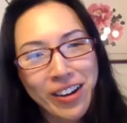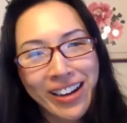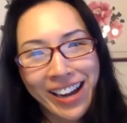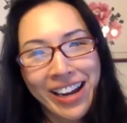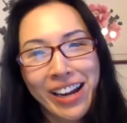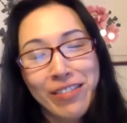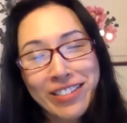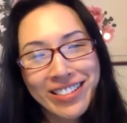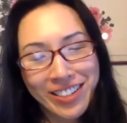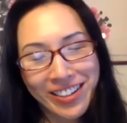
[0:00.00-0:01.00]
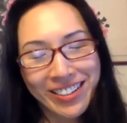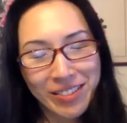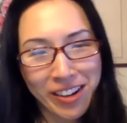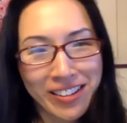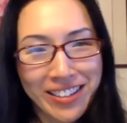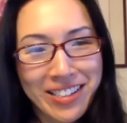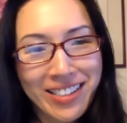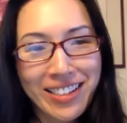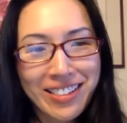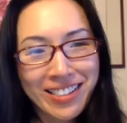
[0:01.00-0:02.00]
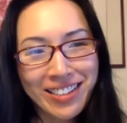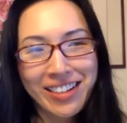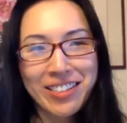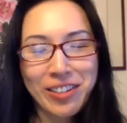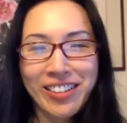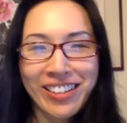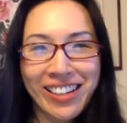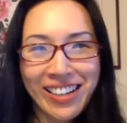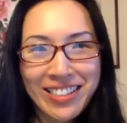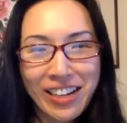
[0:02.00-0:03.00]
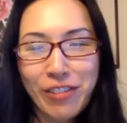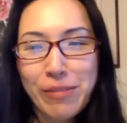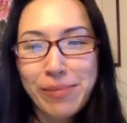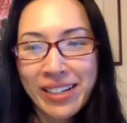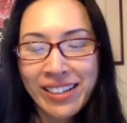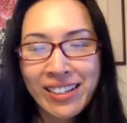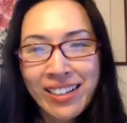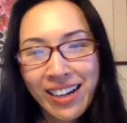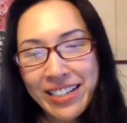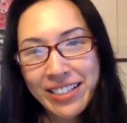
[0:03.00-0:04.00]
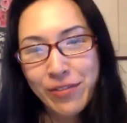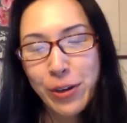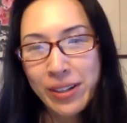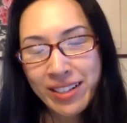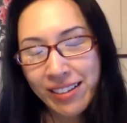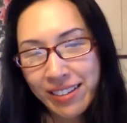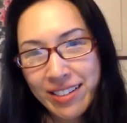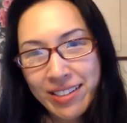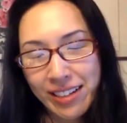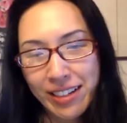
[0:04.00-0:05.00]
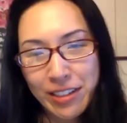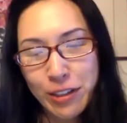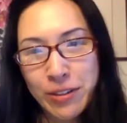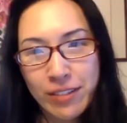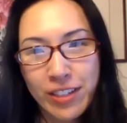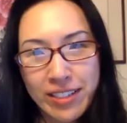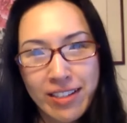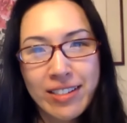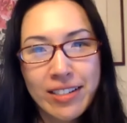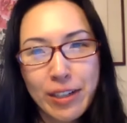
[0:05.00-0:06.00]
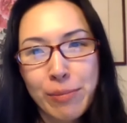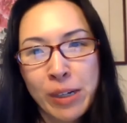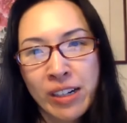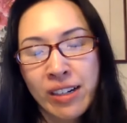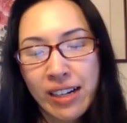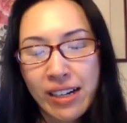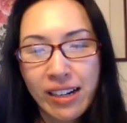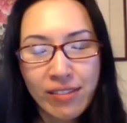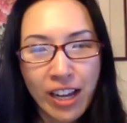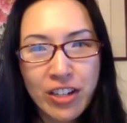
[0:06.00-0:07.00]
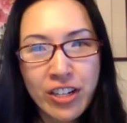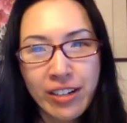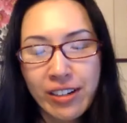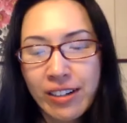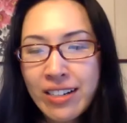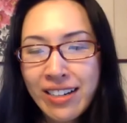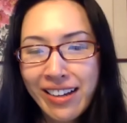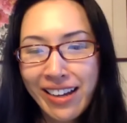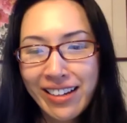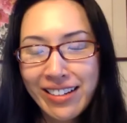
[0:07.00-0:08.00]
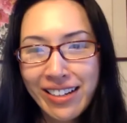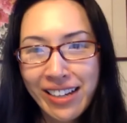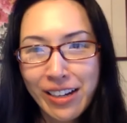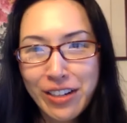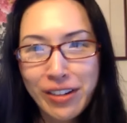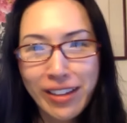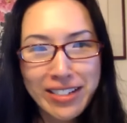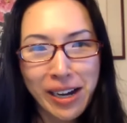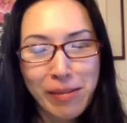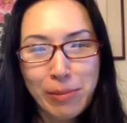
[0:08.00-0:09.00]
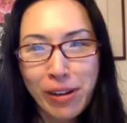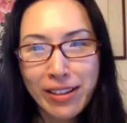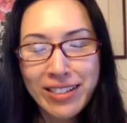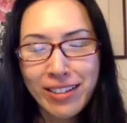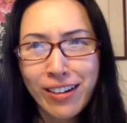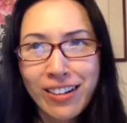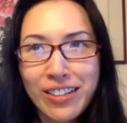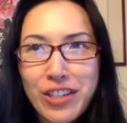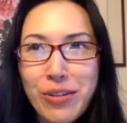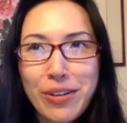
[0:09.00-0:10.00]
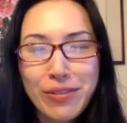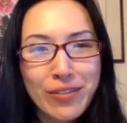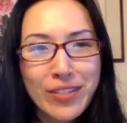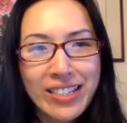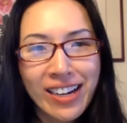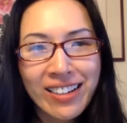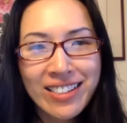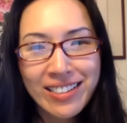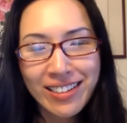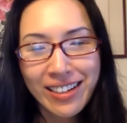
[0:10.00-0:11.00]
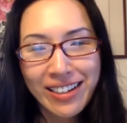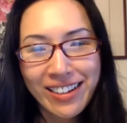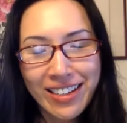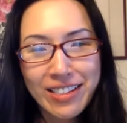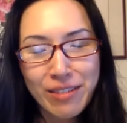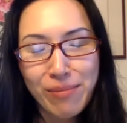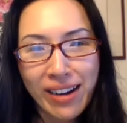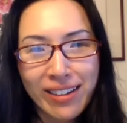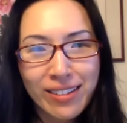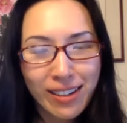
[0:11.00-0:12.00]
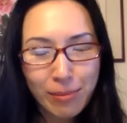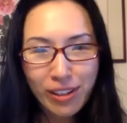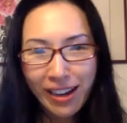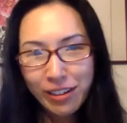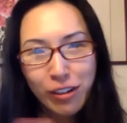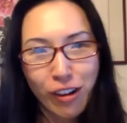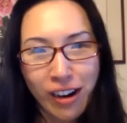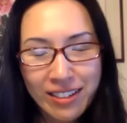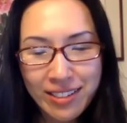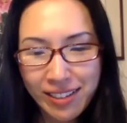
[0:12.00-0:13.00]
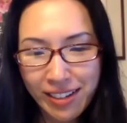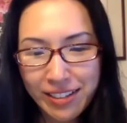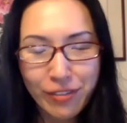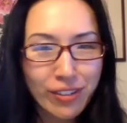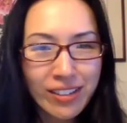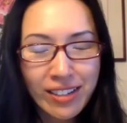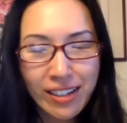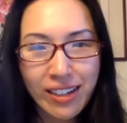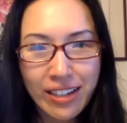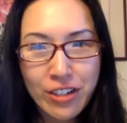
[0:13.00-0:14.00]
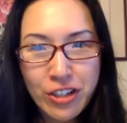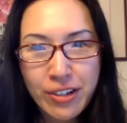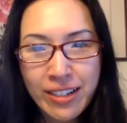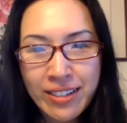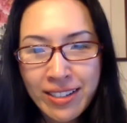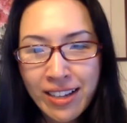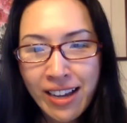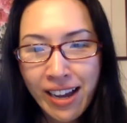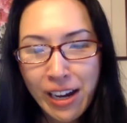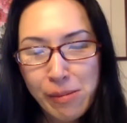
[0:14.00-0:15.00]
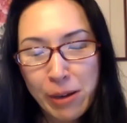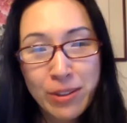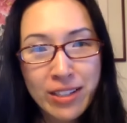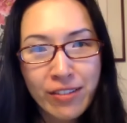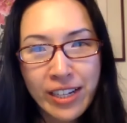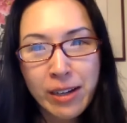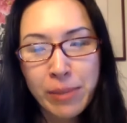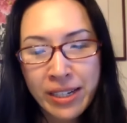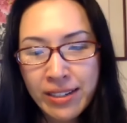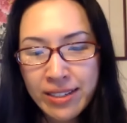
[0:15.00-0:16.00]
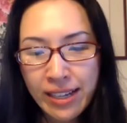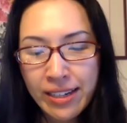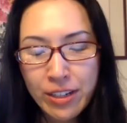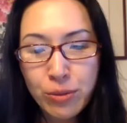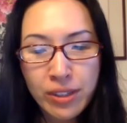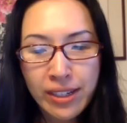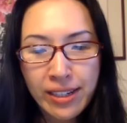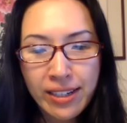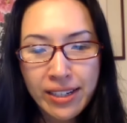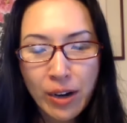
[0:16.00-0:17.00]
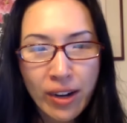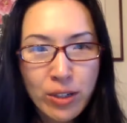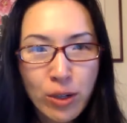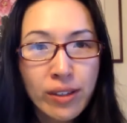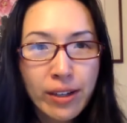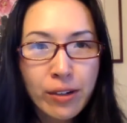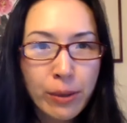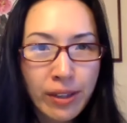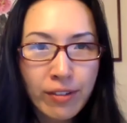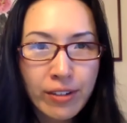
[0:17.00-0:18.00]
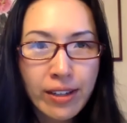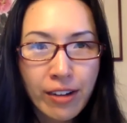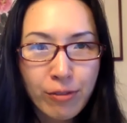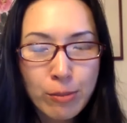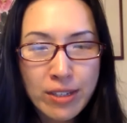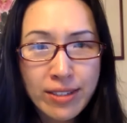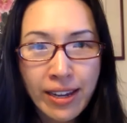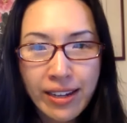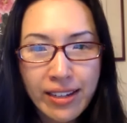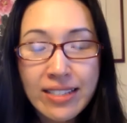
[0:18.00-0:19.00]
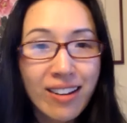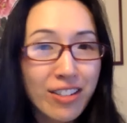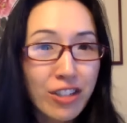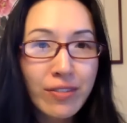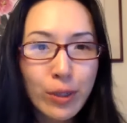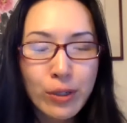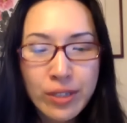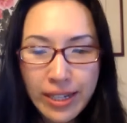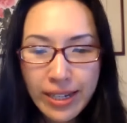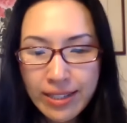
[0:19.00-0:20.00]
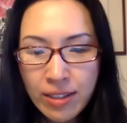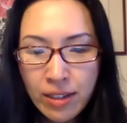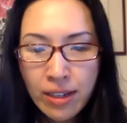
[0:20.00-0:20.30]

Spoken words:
I haven't started on this as early as Ephraim, but I did focus on this exclusively since December of last year. And during that time, I probably saw 250 decks in SynthBio applied across different industries. And I met with so many companies. And it's really, I totally agree with everything Ephraim is saying. It's not just food. It's